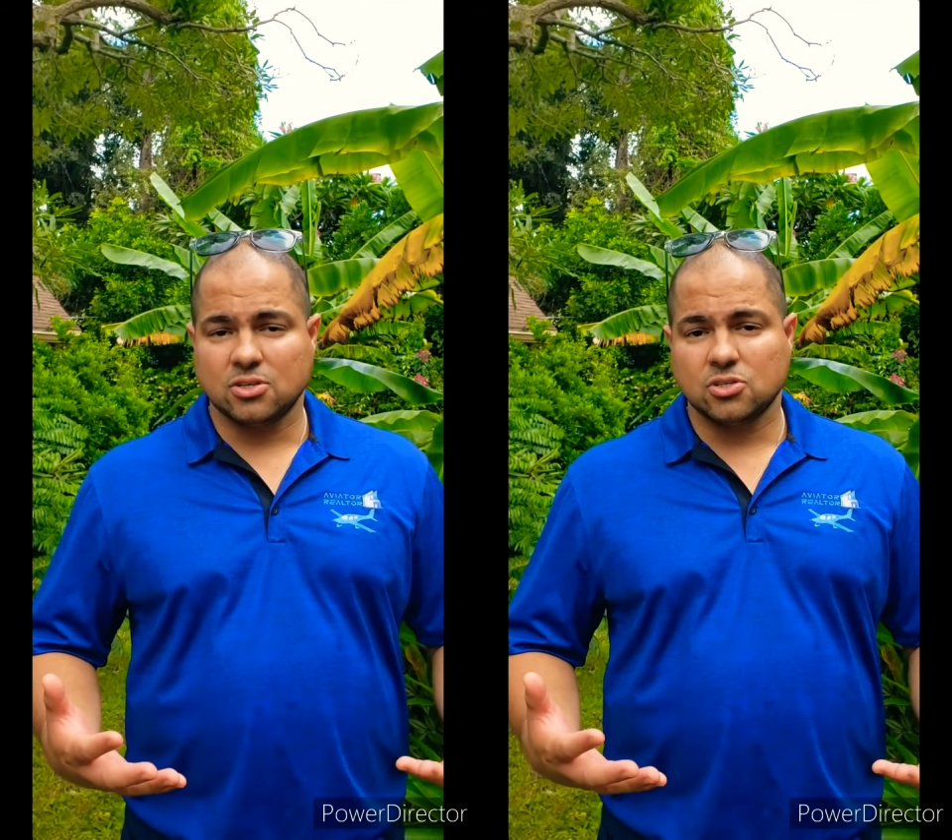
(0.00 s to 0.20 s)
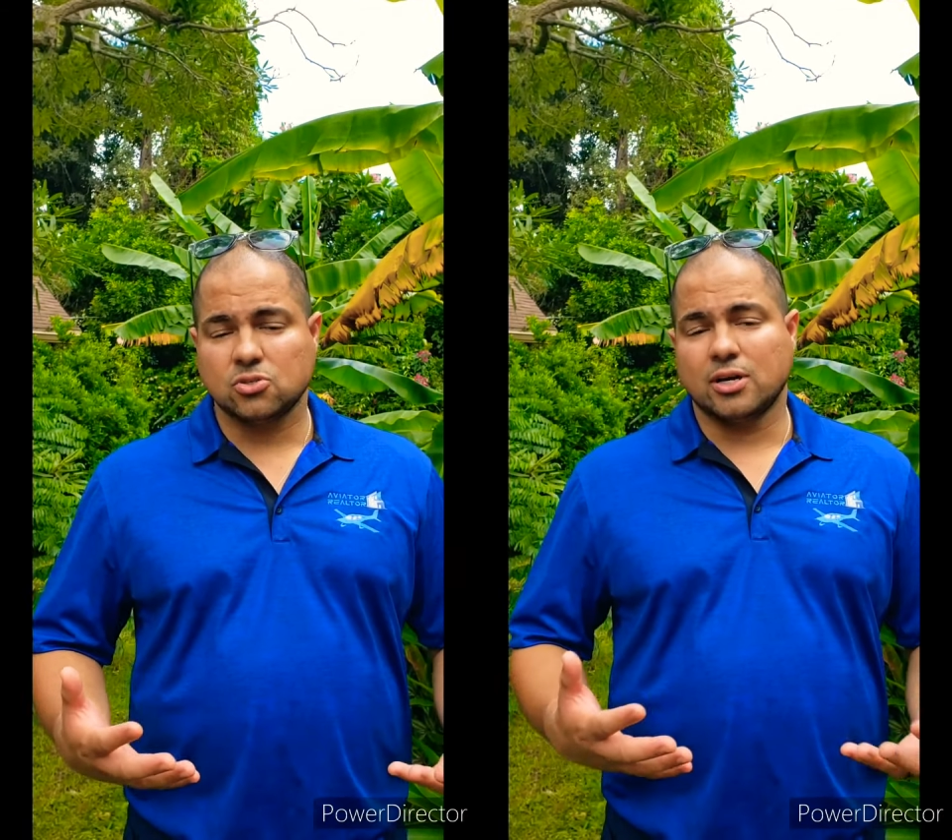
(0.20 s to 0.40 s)

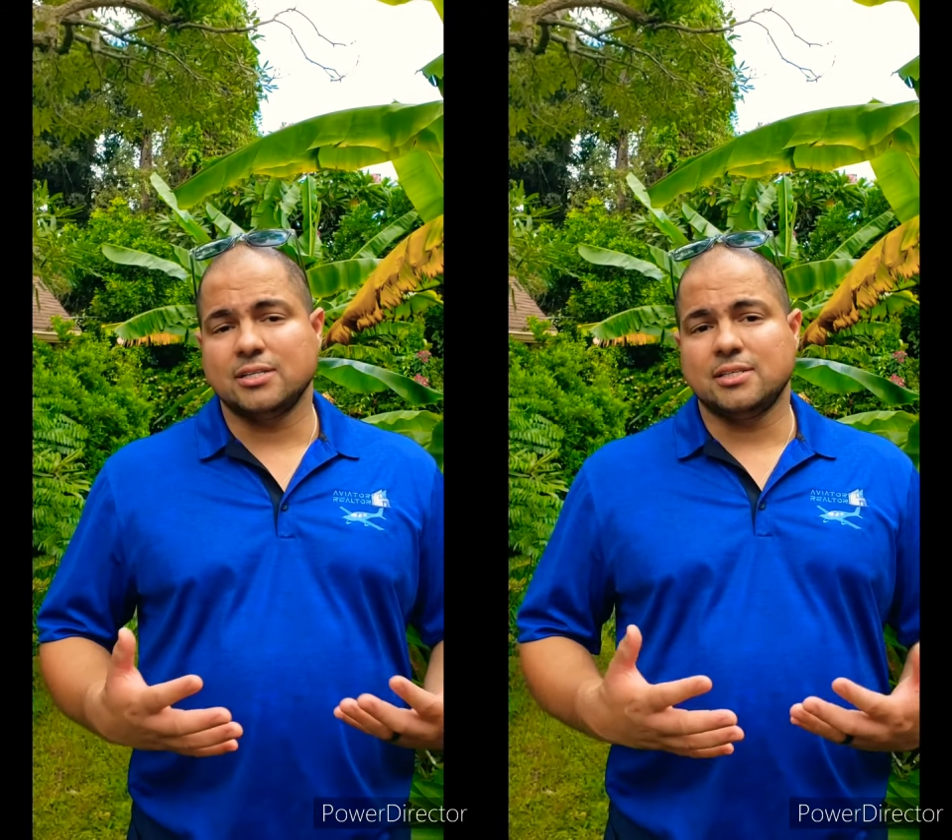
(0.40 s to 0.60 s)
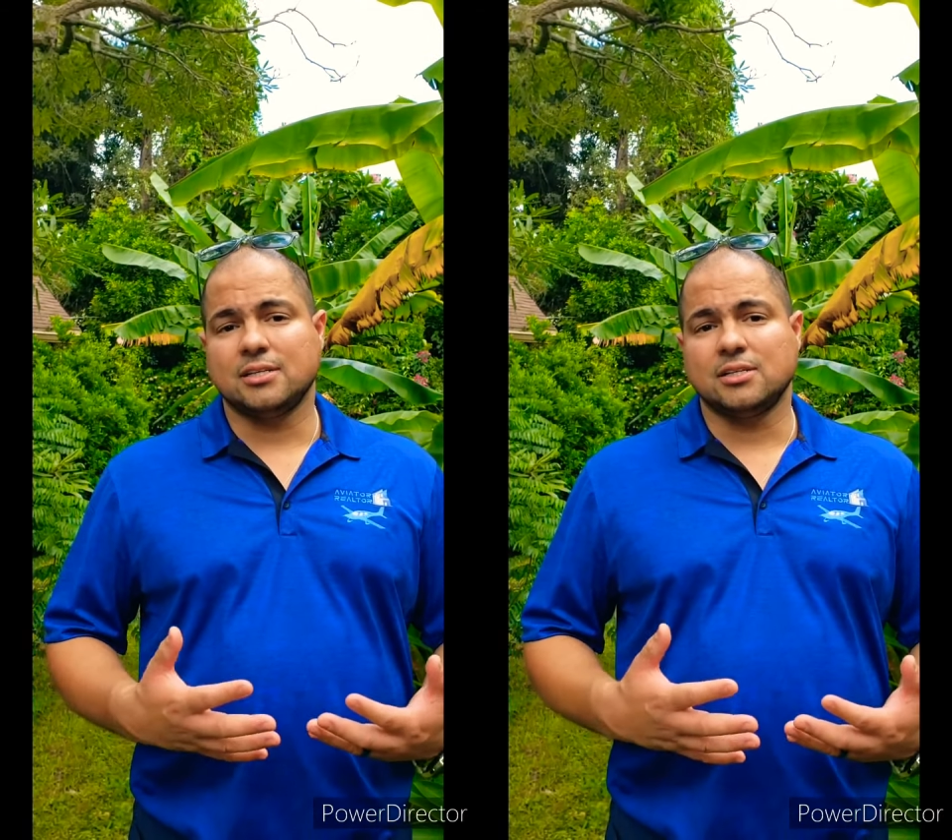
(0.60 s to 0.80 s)
So
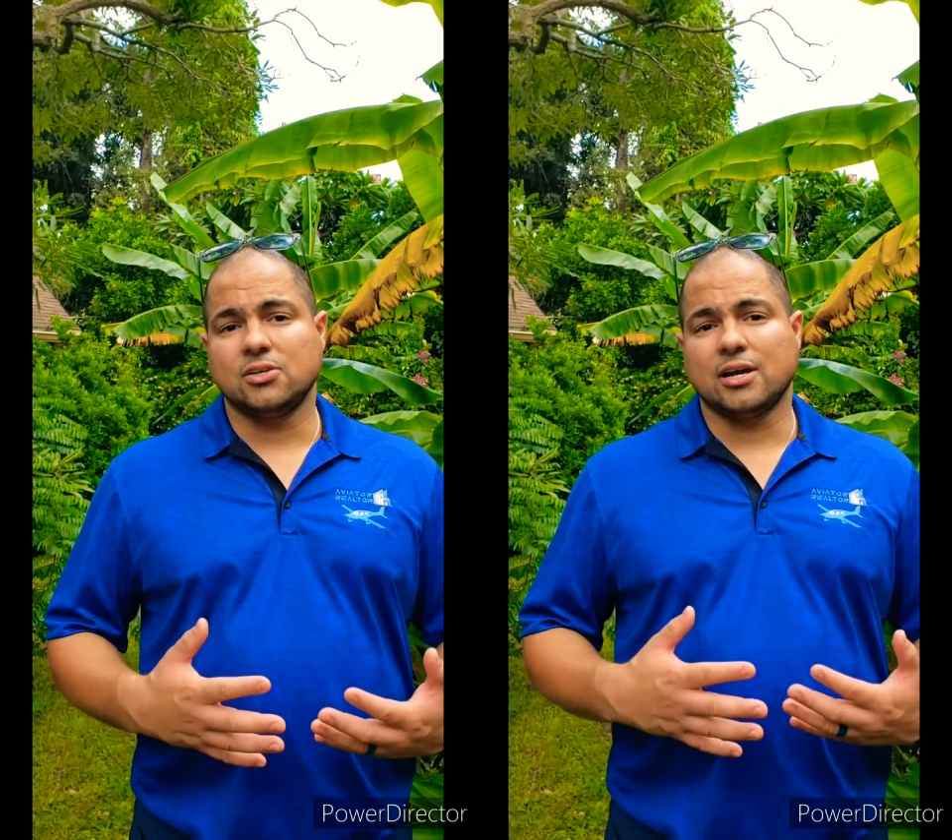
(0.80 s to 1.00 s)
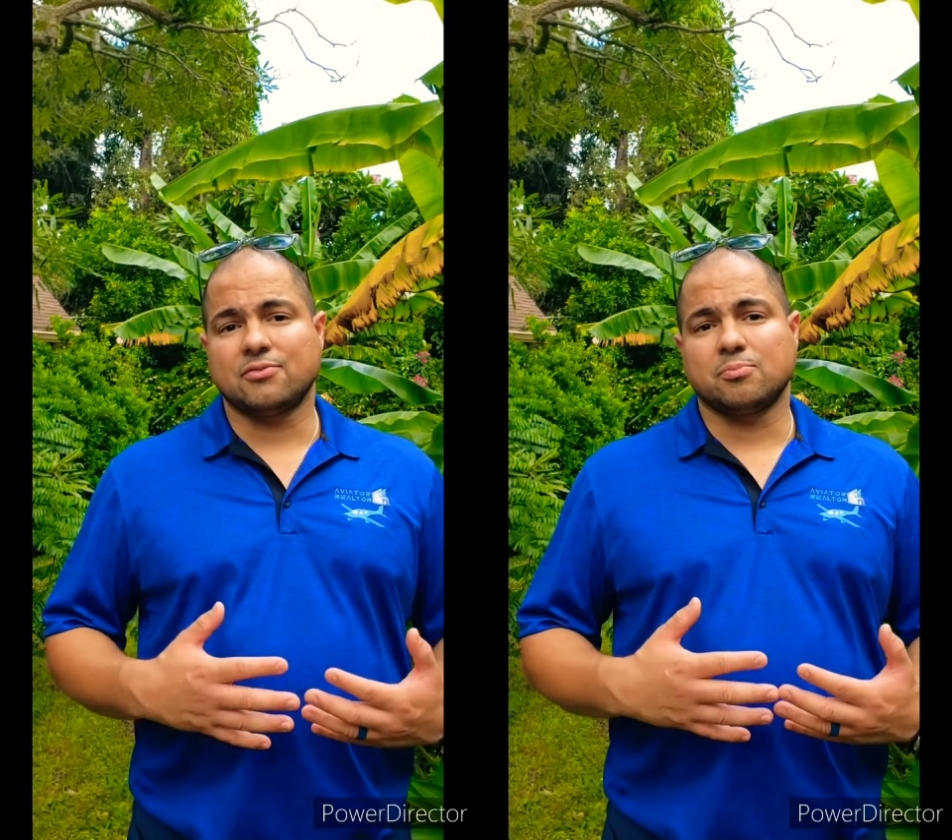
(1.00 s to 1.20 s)
ideally
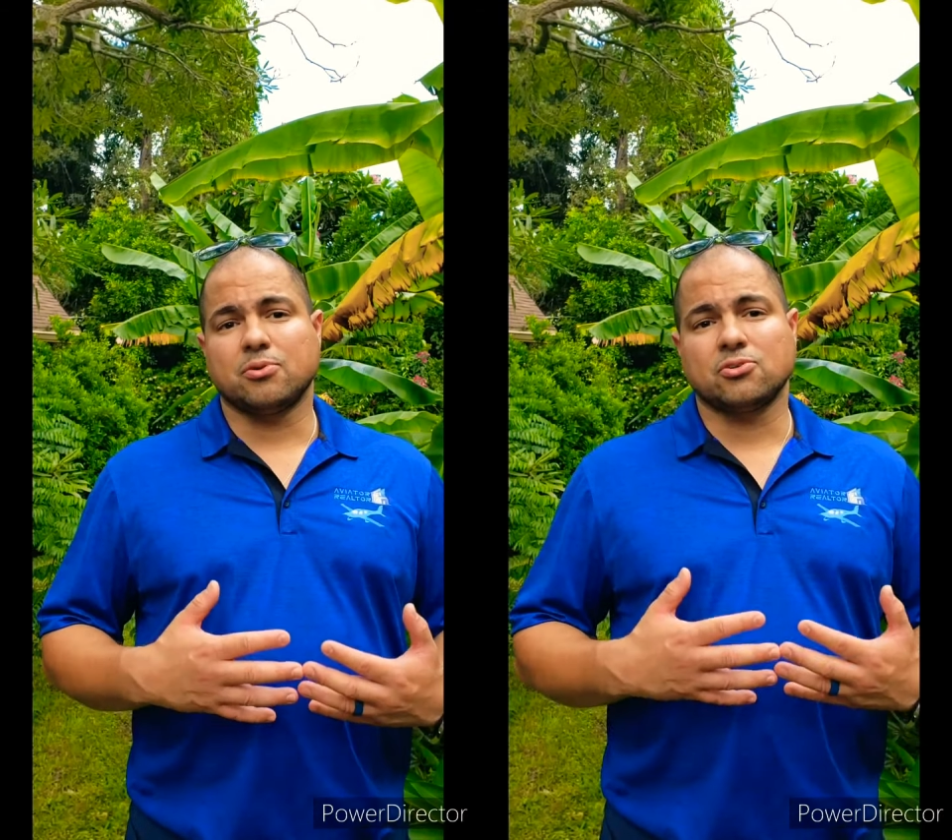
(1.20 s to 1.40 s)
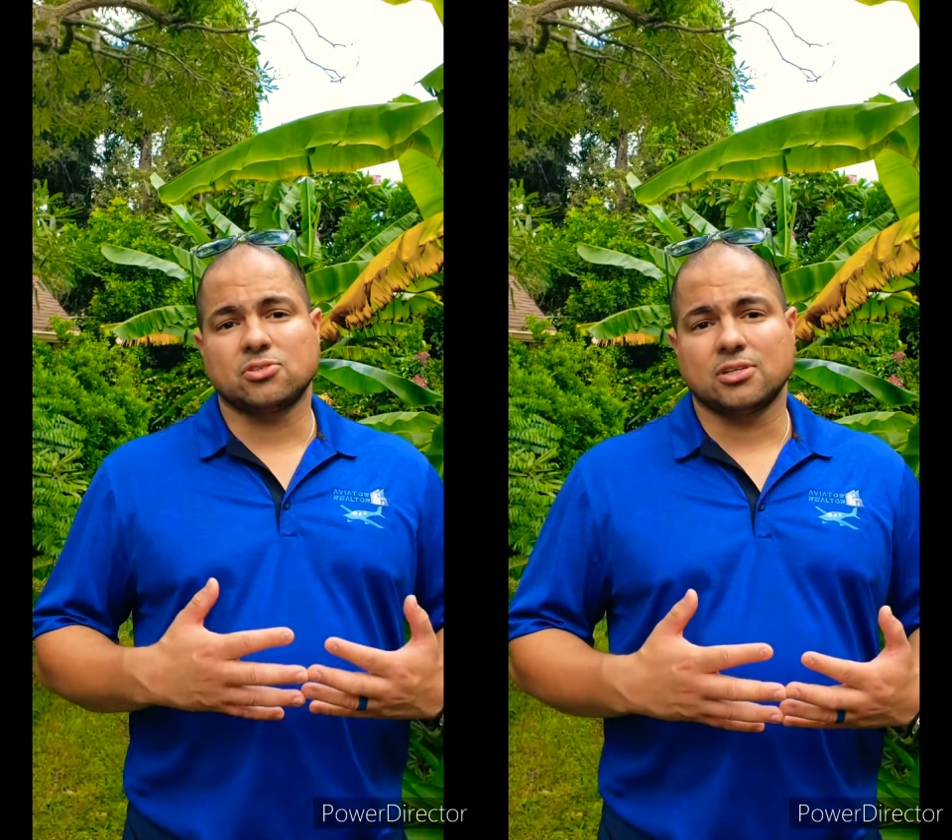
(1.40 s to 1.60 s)
you have to
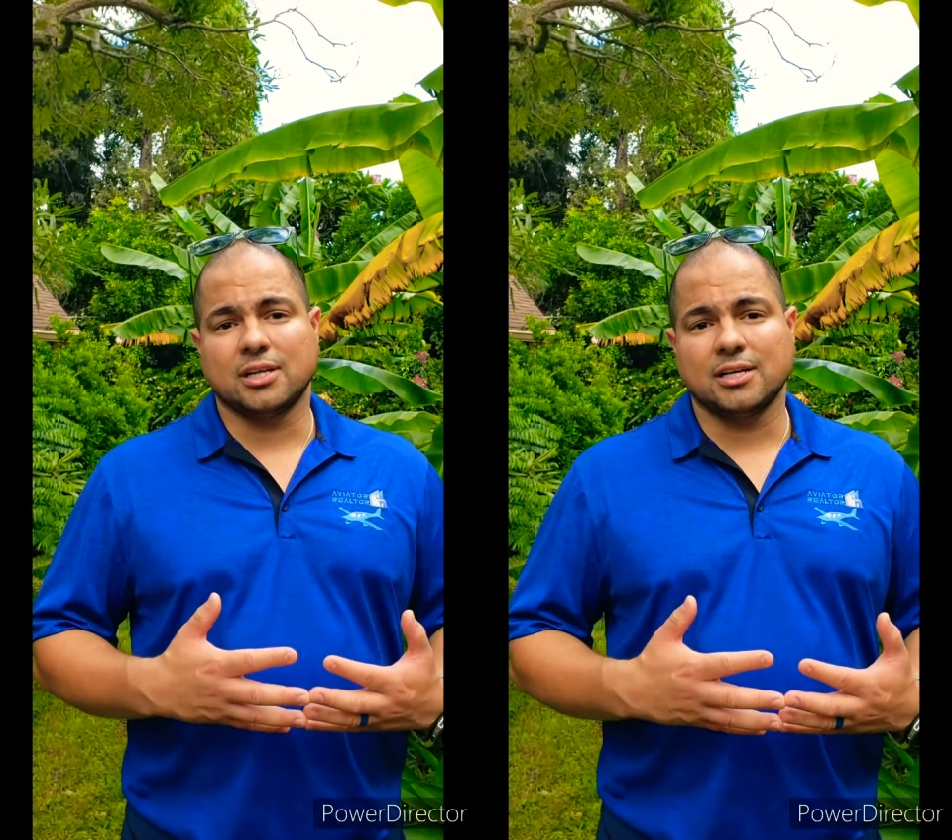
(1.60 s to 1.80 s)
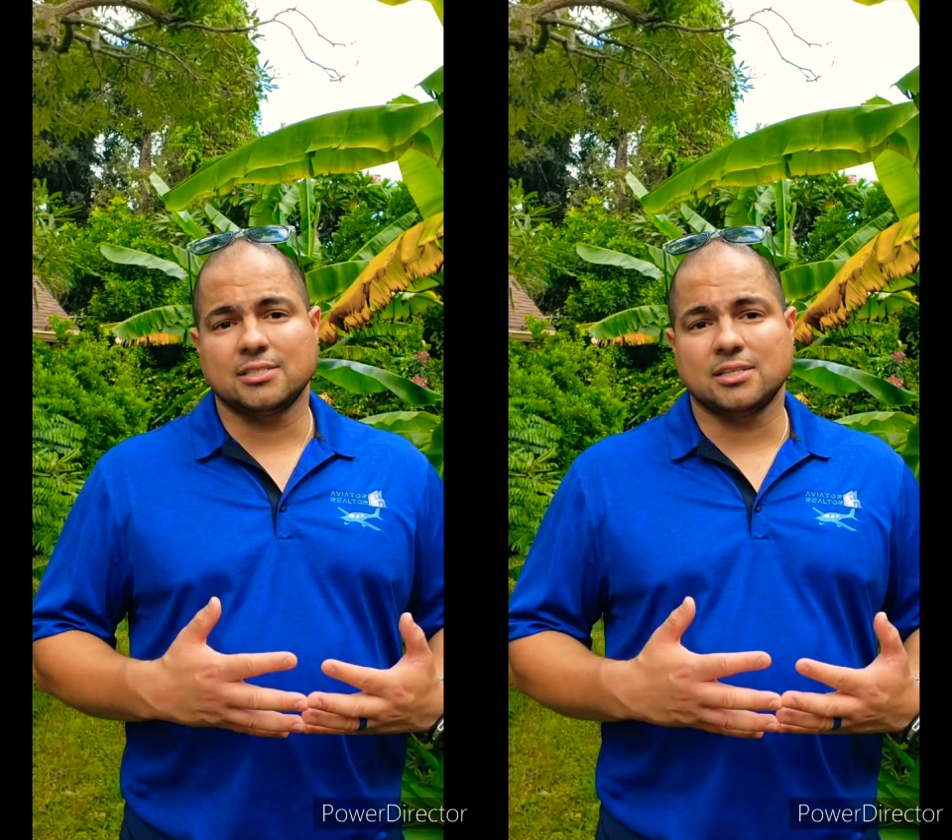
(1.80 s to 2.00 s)

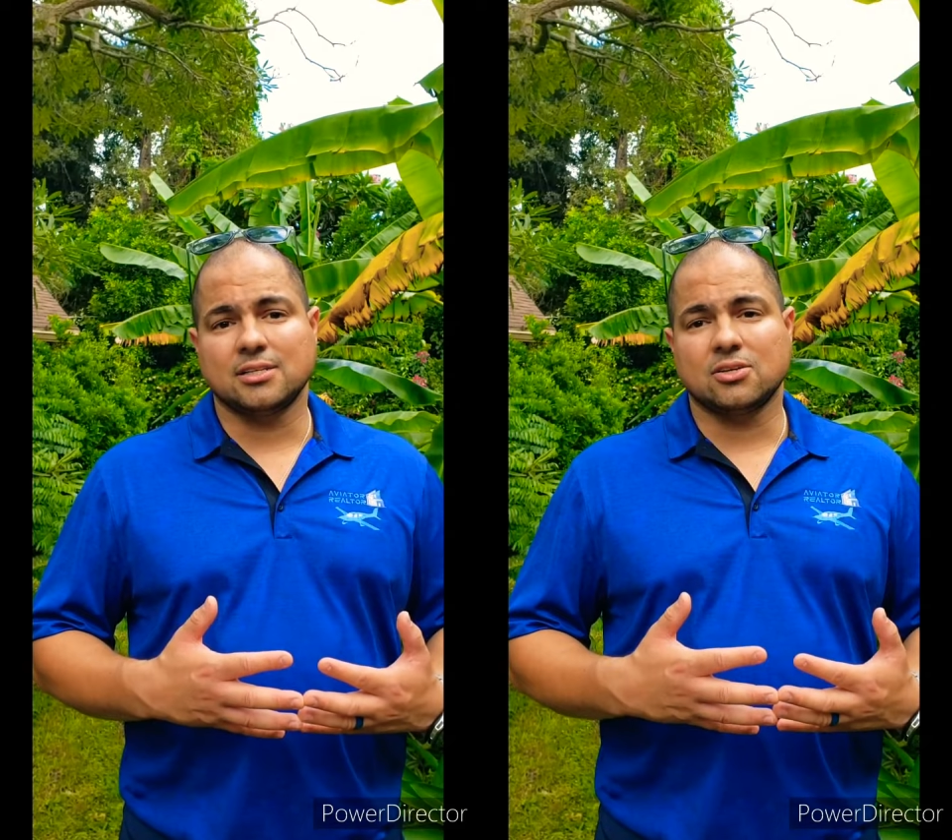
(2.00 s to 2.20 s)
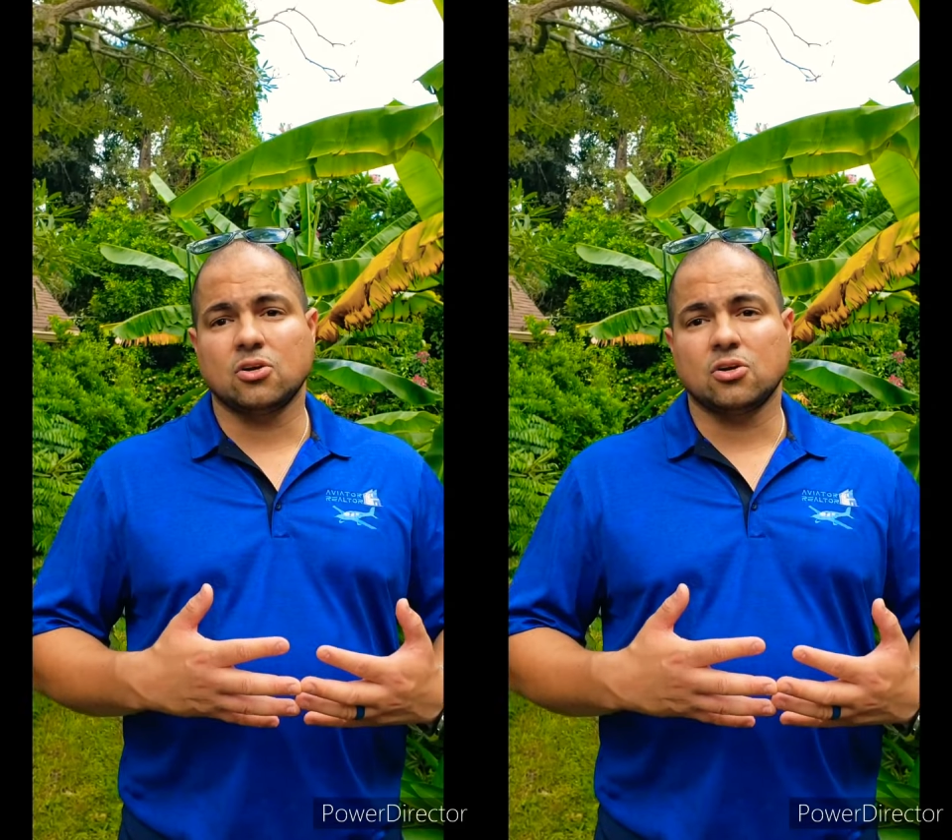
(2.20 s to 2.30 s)
personalize it